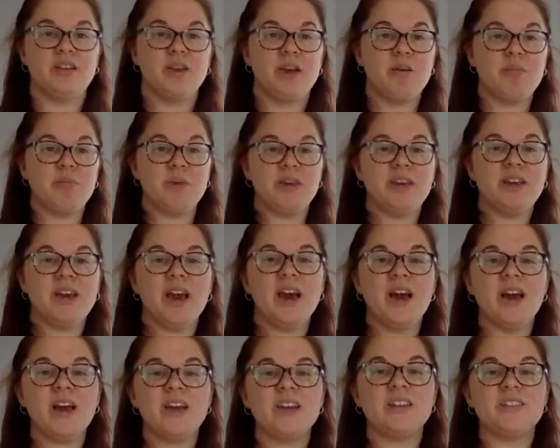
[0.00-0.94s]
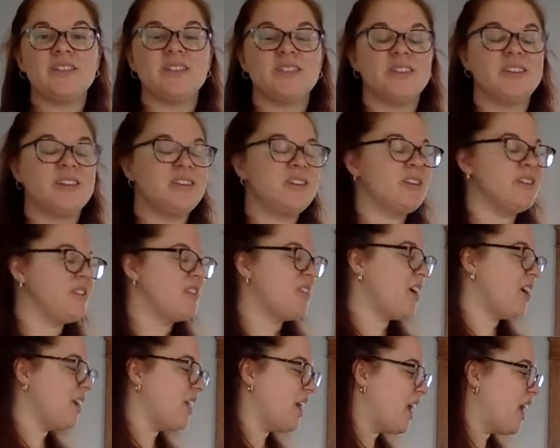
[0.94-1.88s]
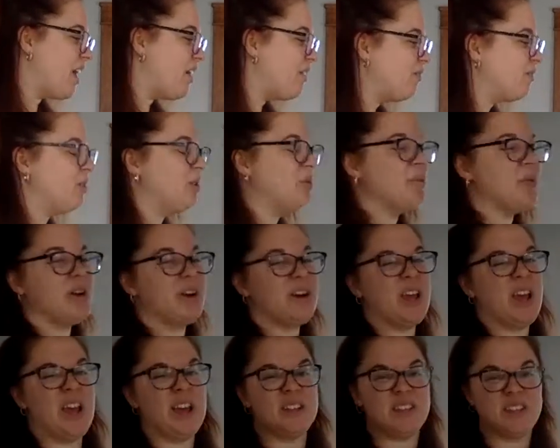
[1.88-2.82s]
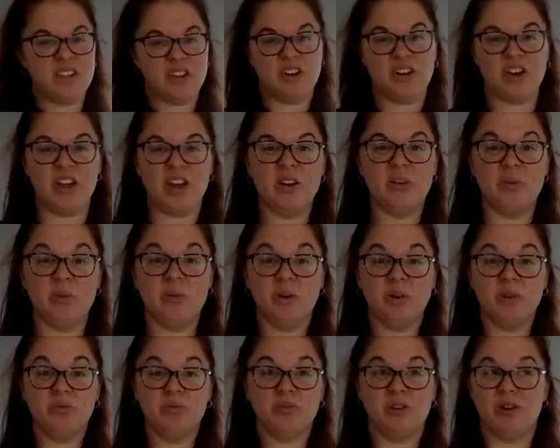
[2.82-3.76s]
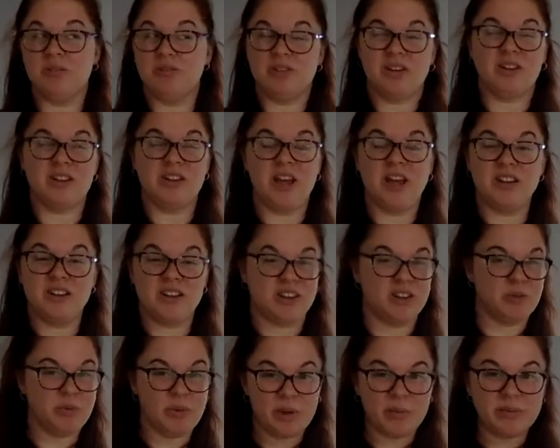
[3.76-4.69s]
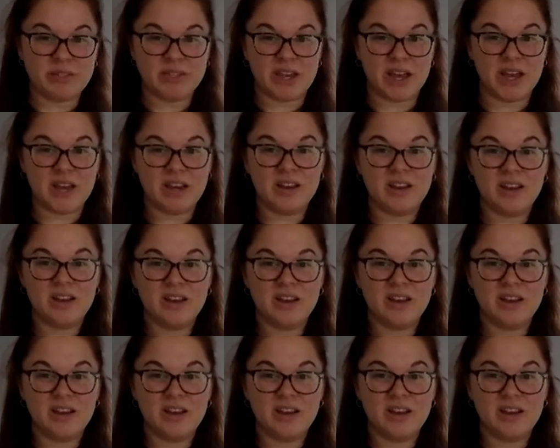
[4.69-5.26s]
And because not everyone has the internet or goes online to their website,